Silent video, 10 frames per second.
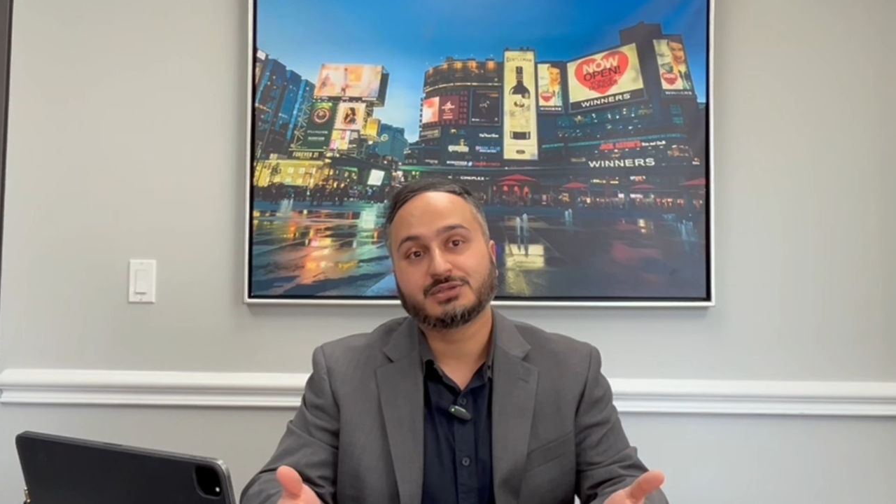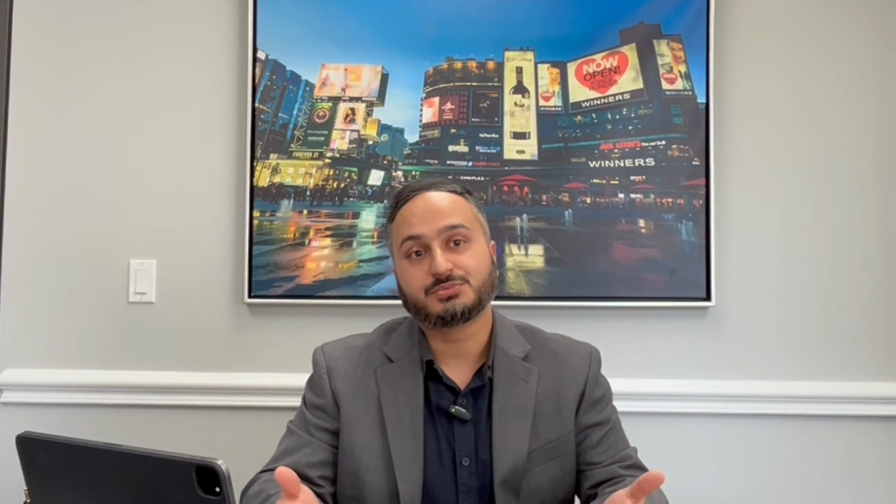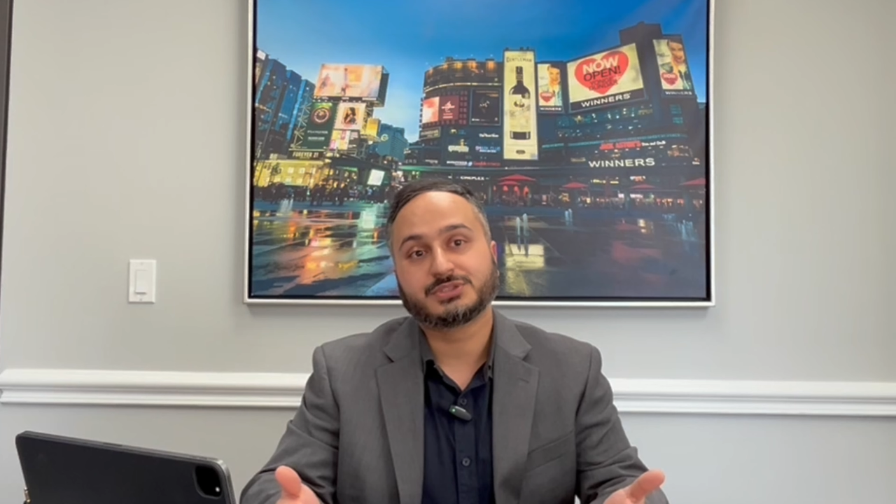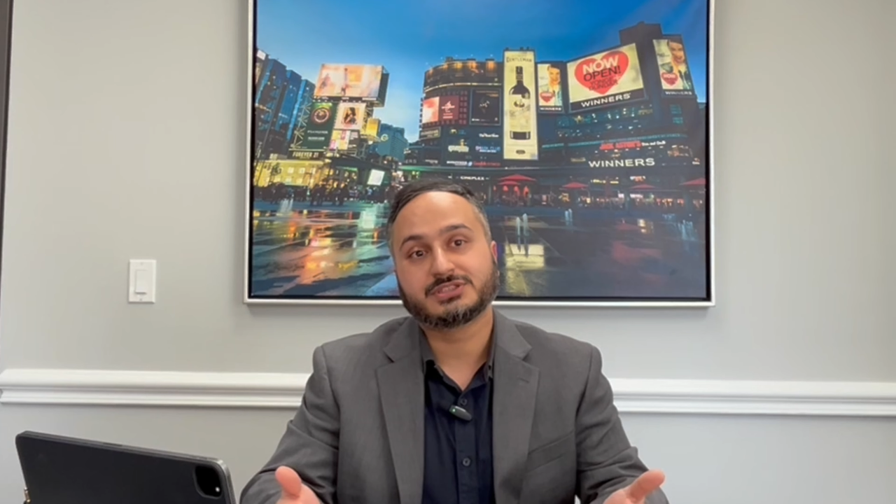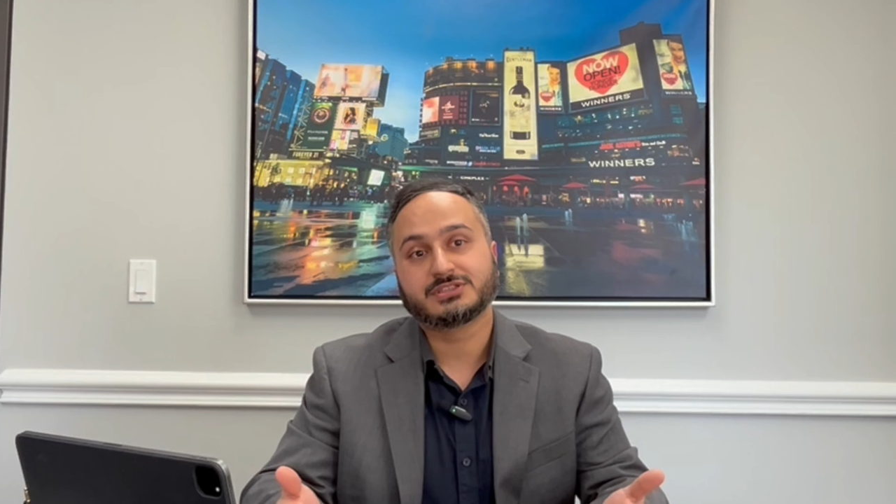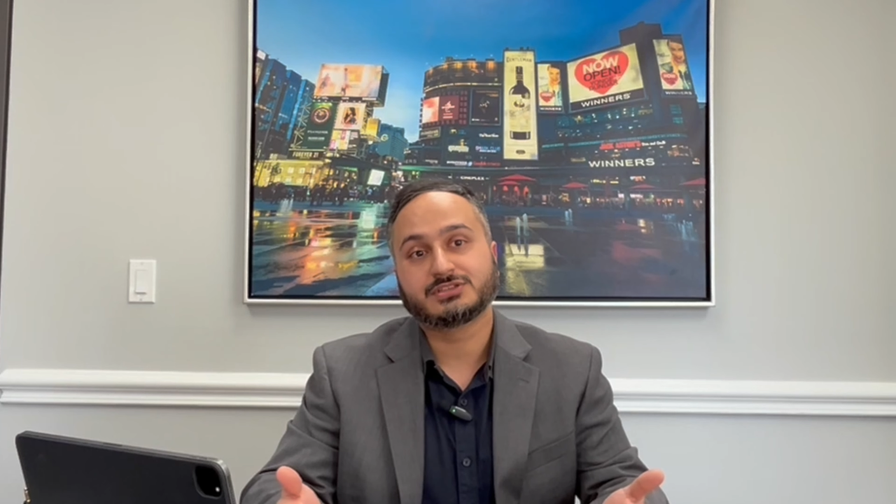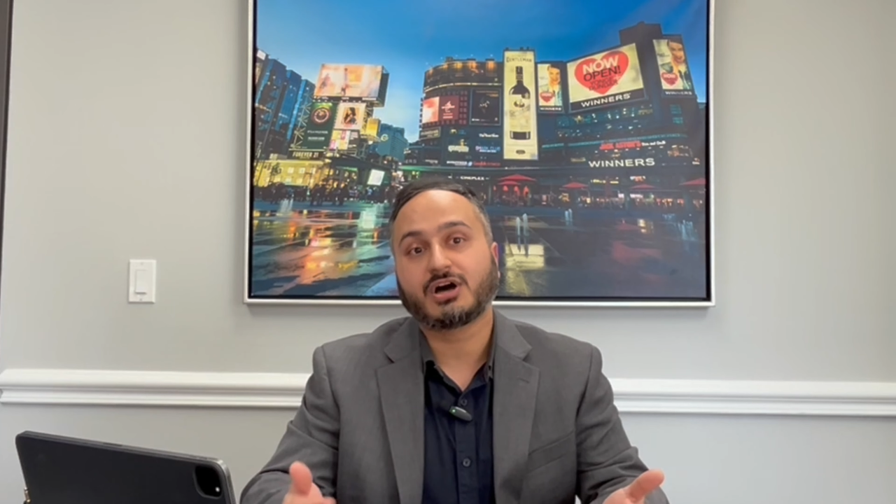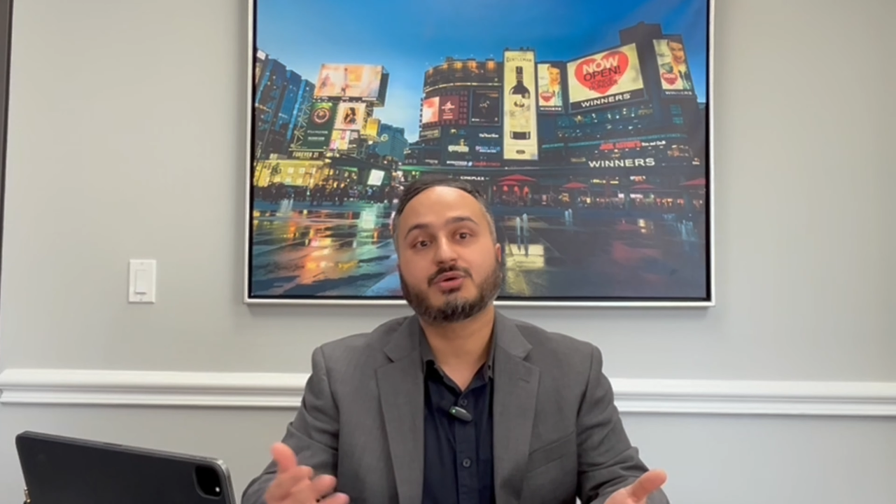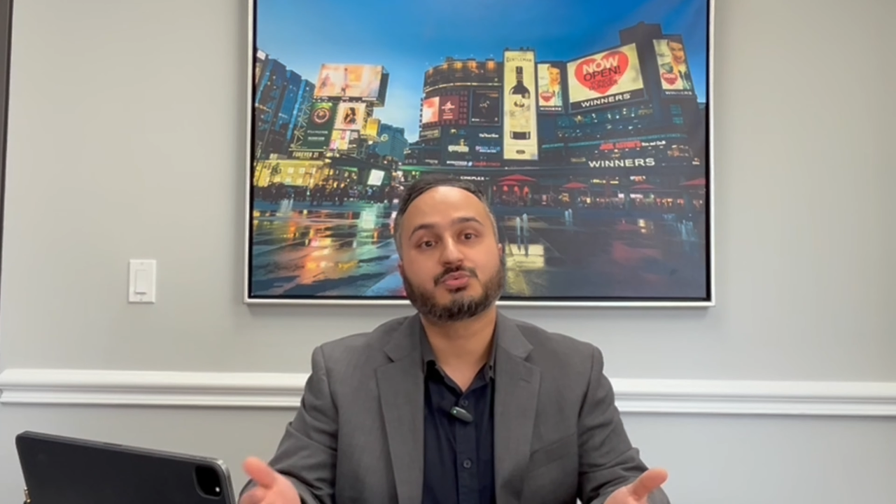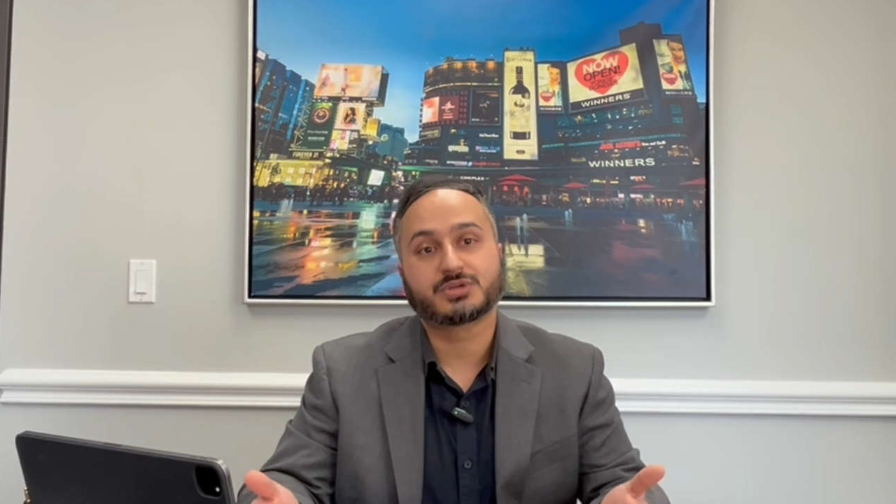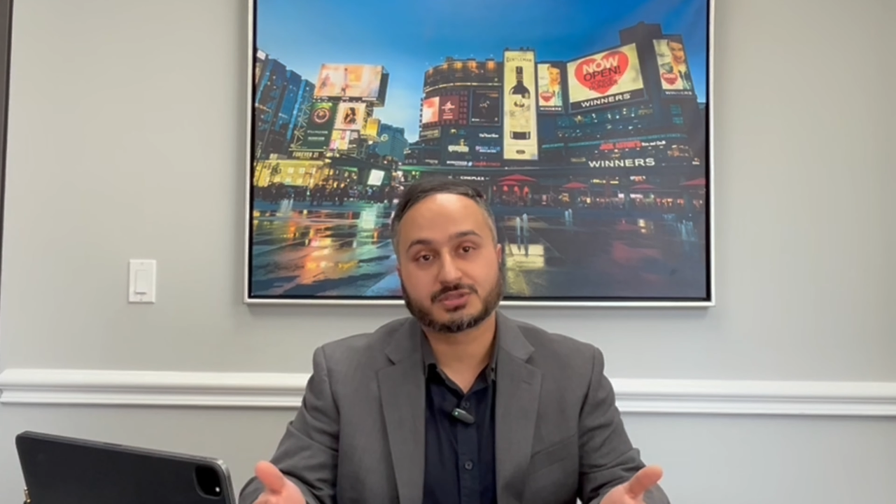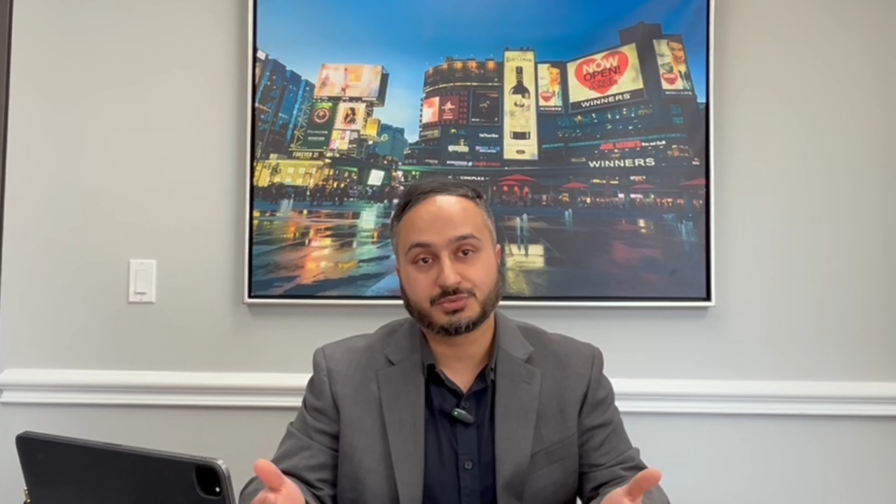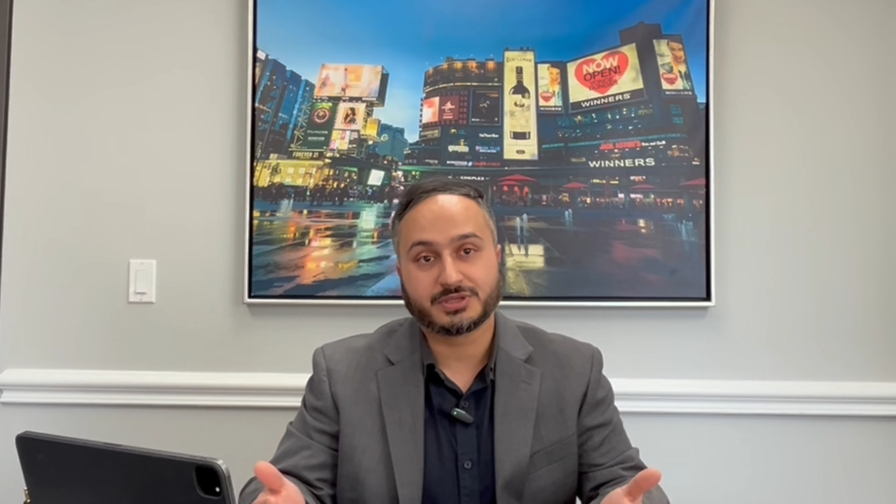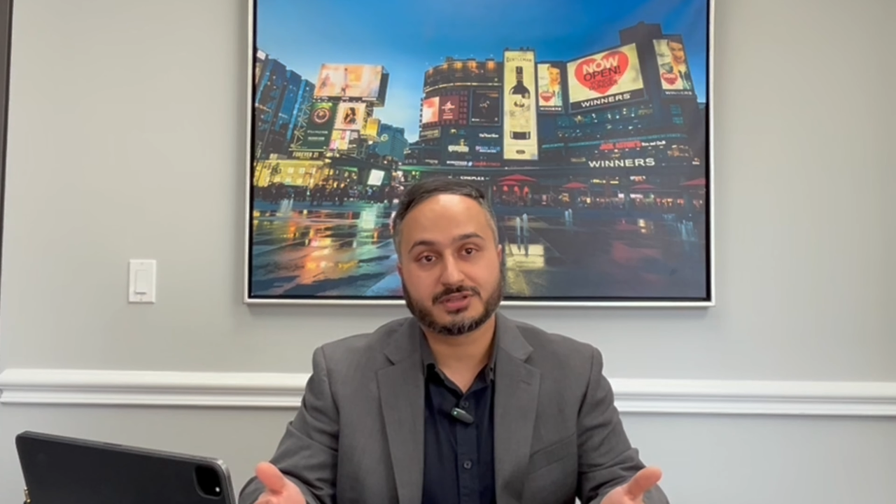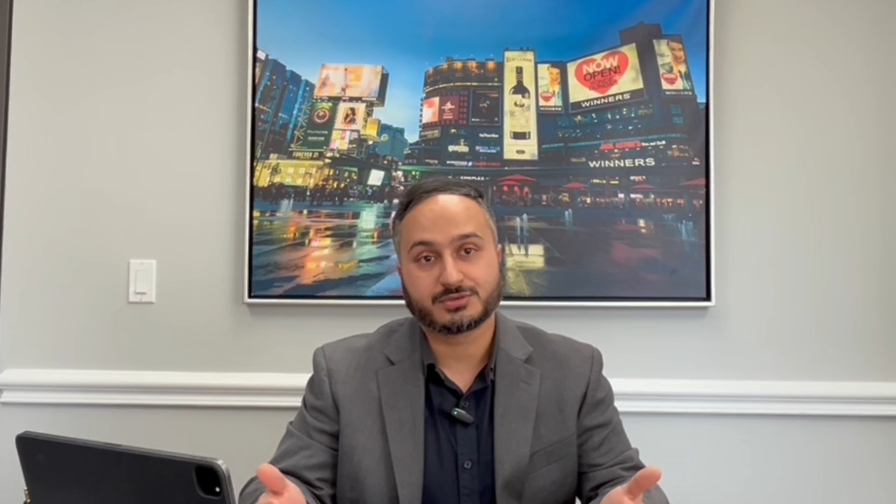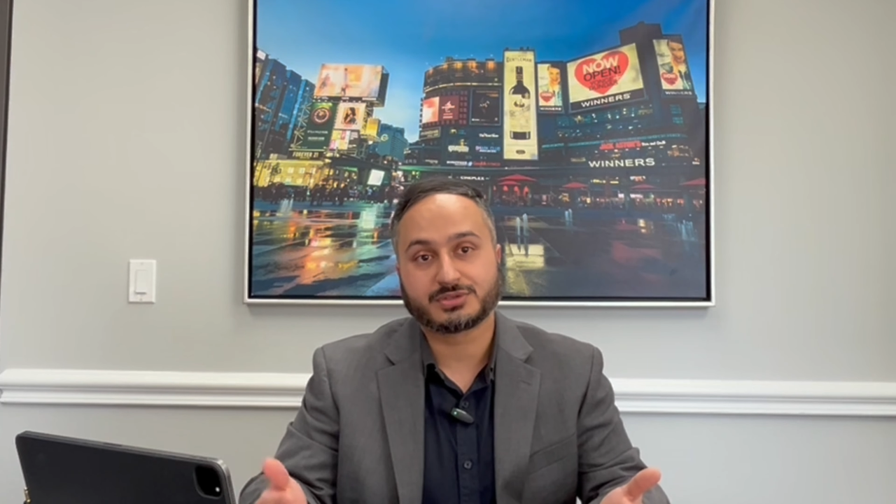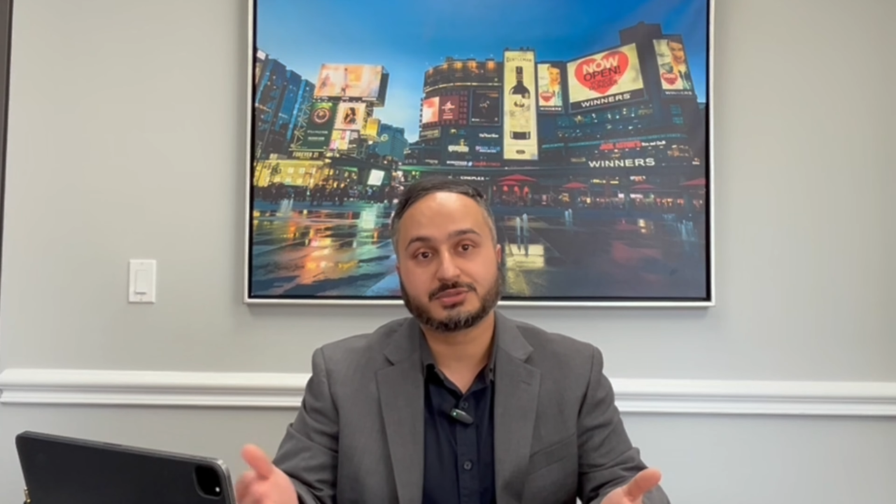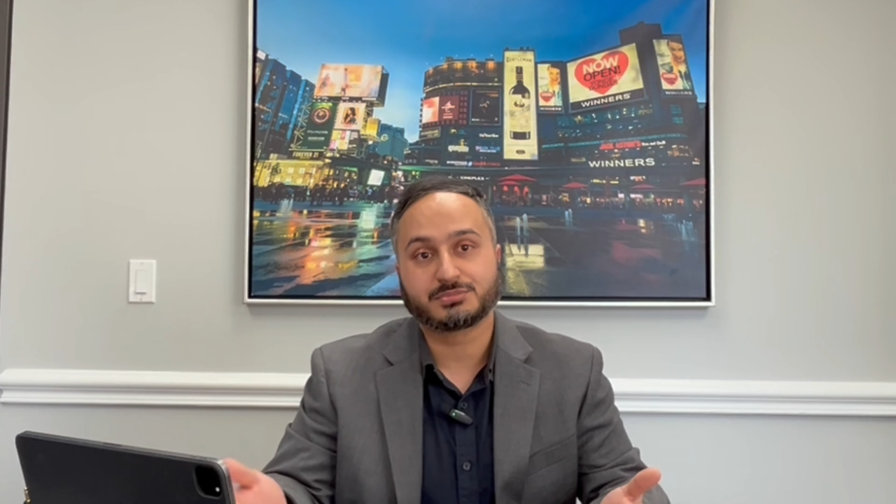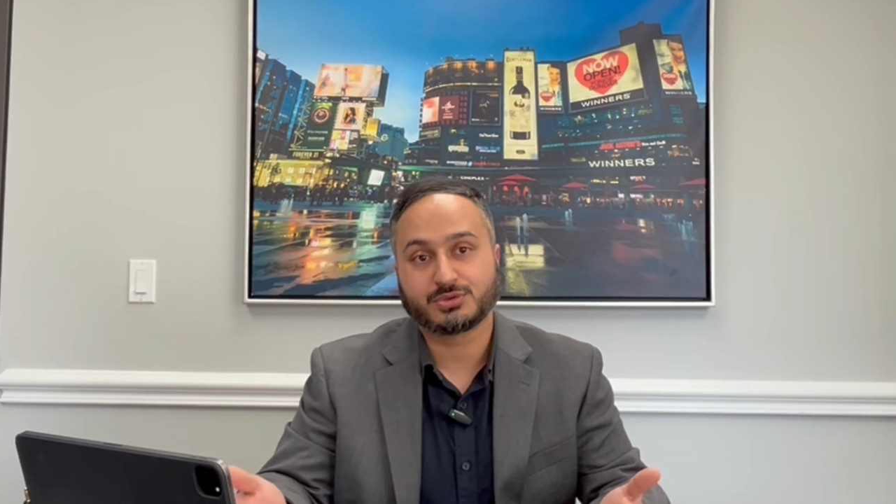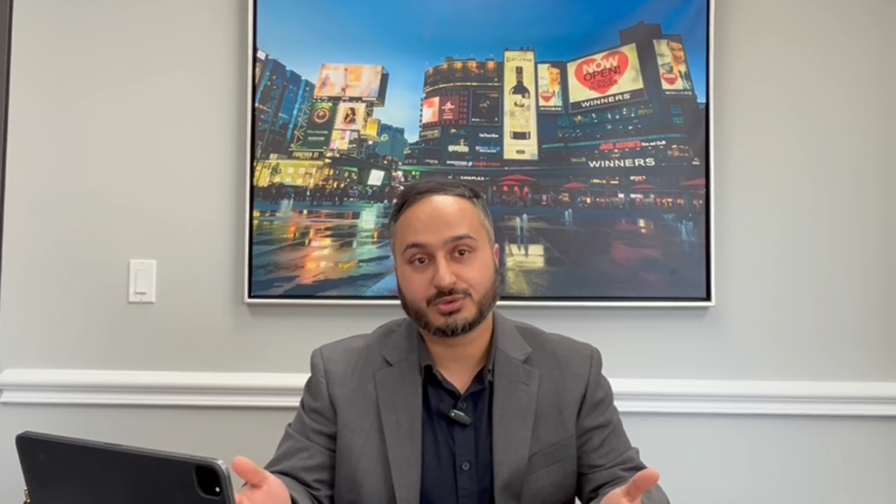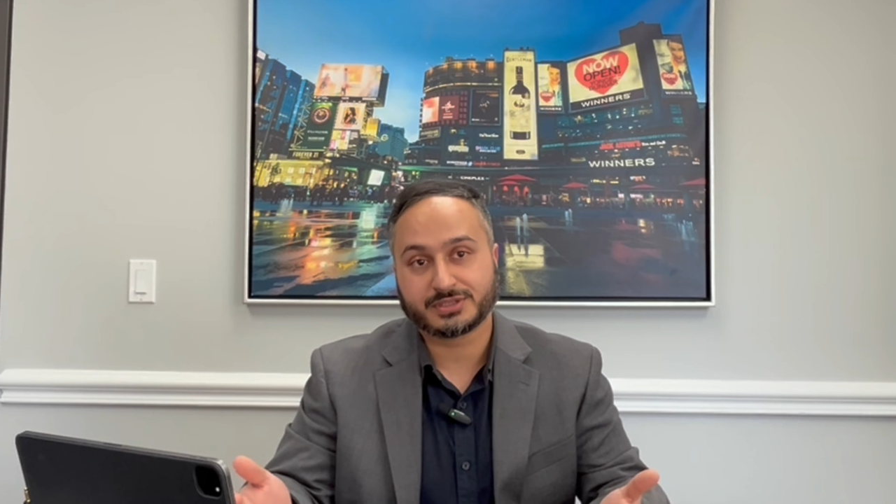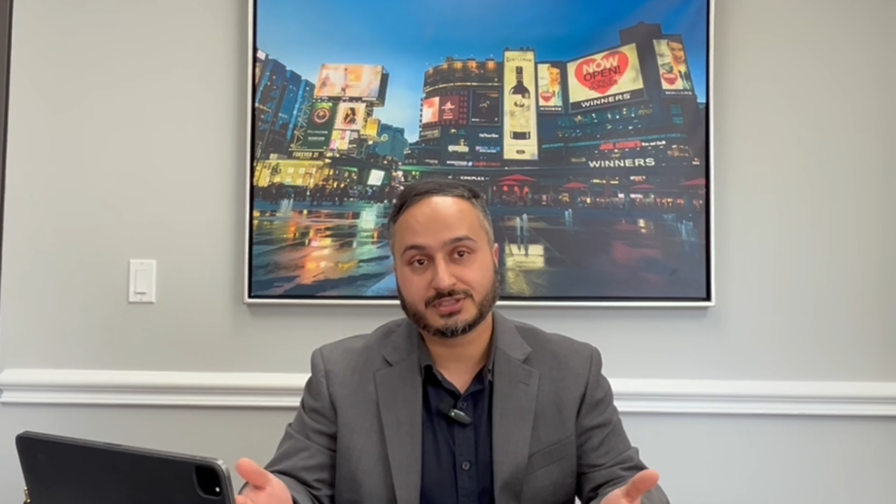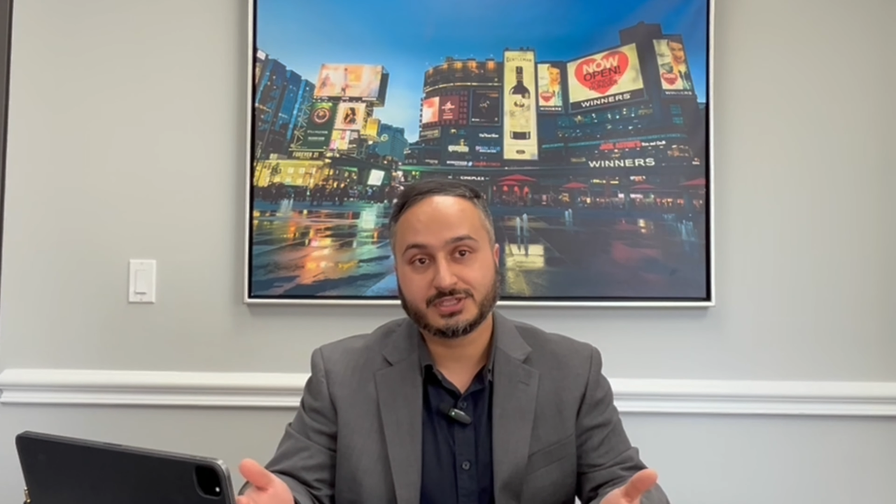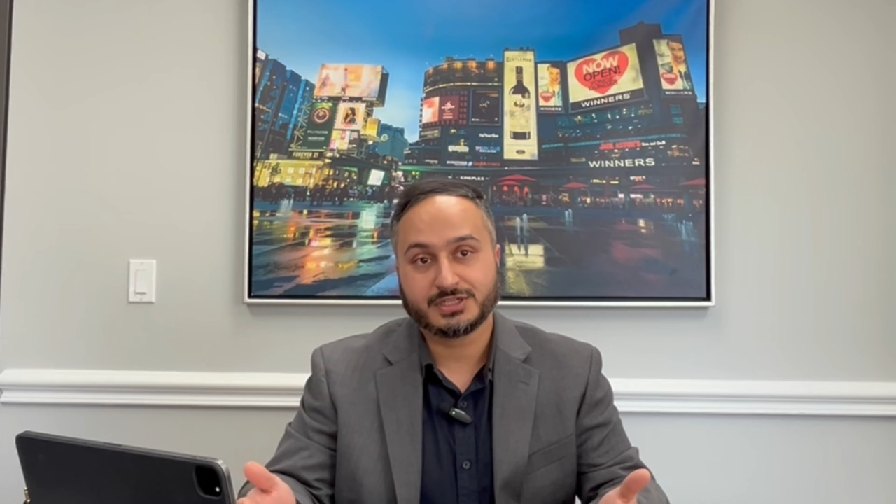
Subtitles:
will not work with or employ